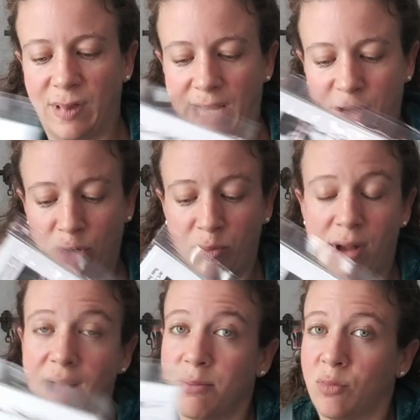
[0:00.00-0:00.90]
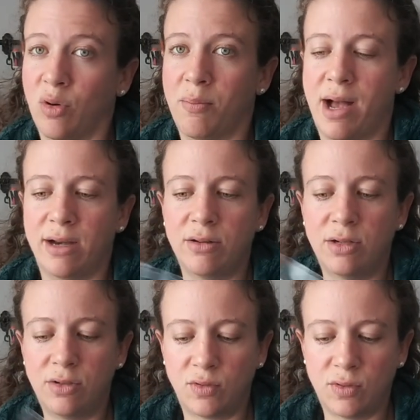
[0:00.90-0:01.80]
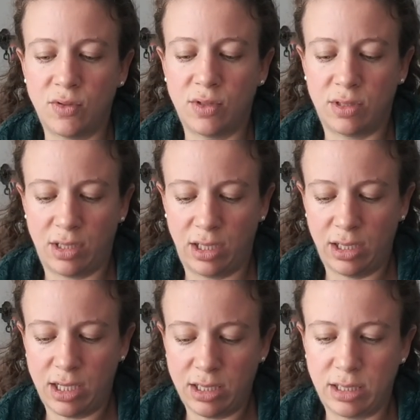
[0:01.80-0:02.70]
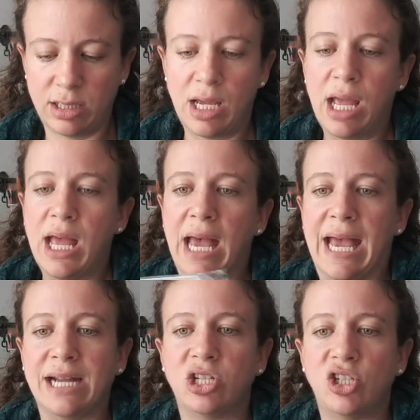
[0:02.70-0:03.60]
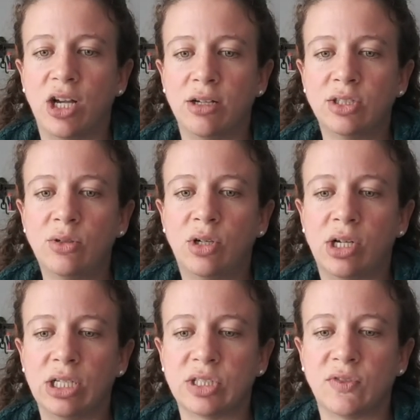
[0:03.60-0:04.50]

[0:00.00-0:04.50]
I don't know, more modern neutrals, I guess. And she also calls